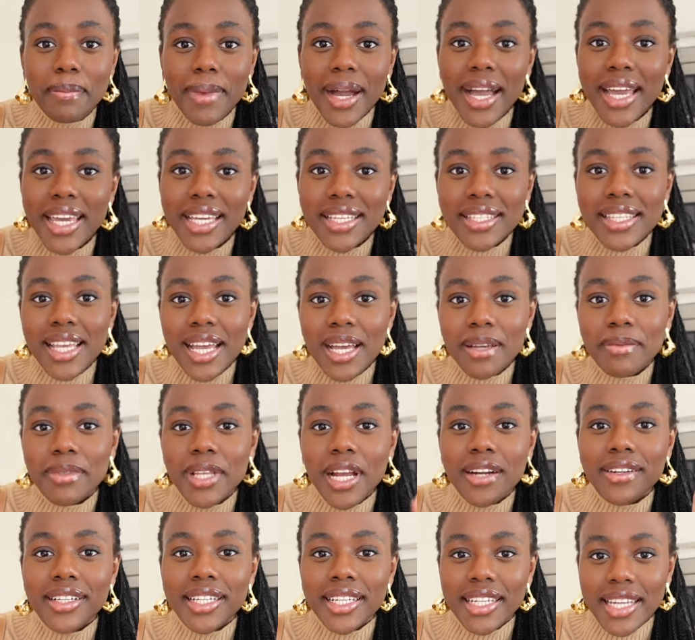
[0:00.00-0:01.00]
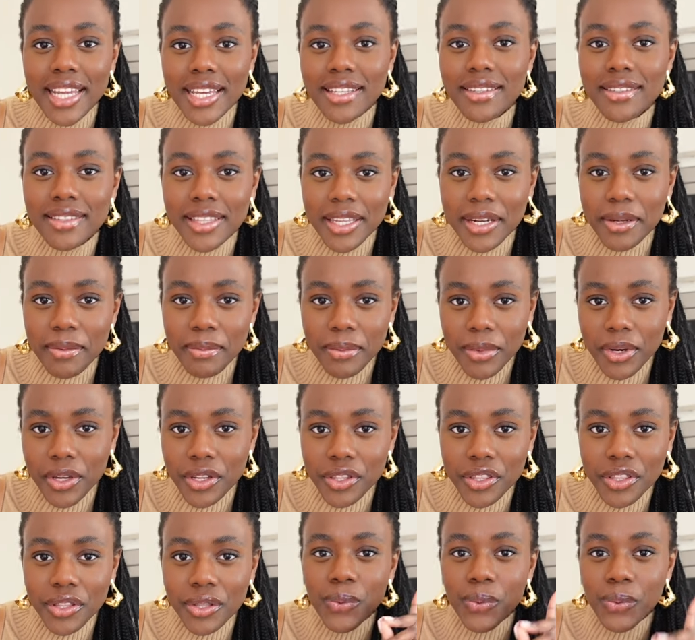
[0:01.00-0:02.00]
My exams are in less than a
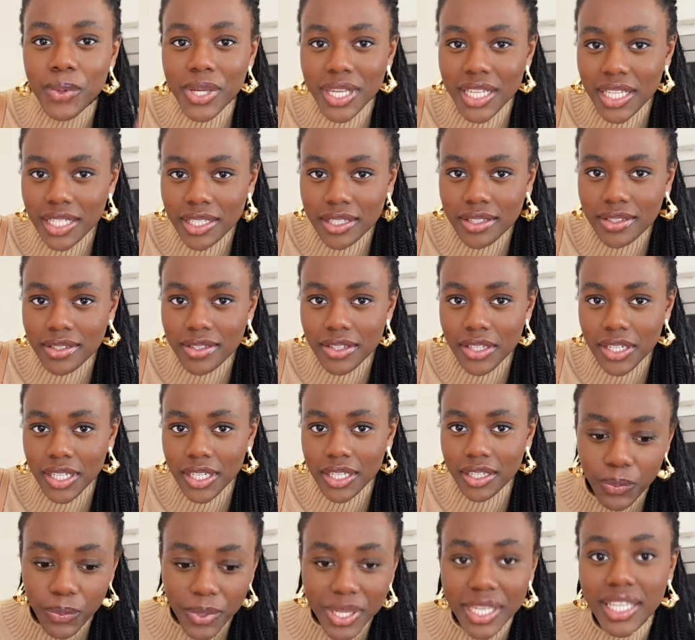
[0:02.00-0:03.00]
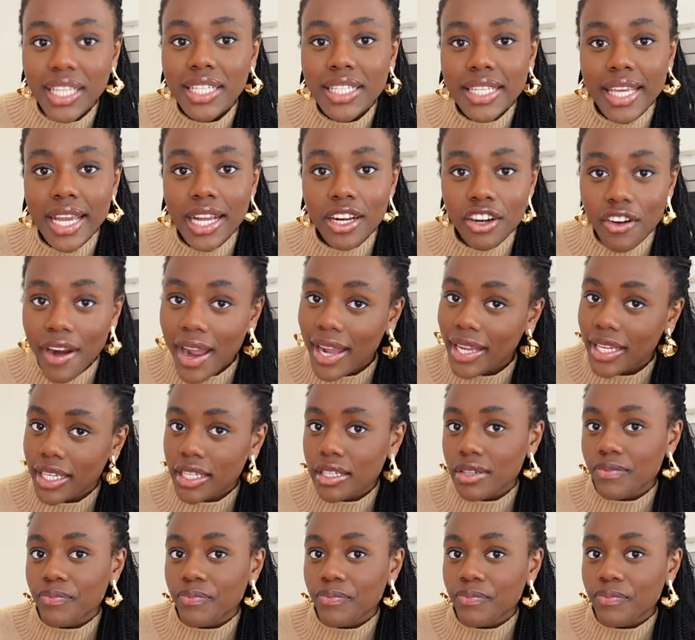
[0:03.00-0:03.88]
month. We need to study. We need to get cracking.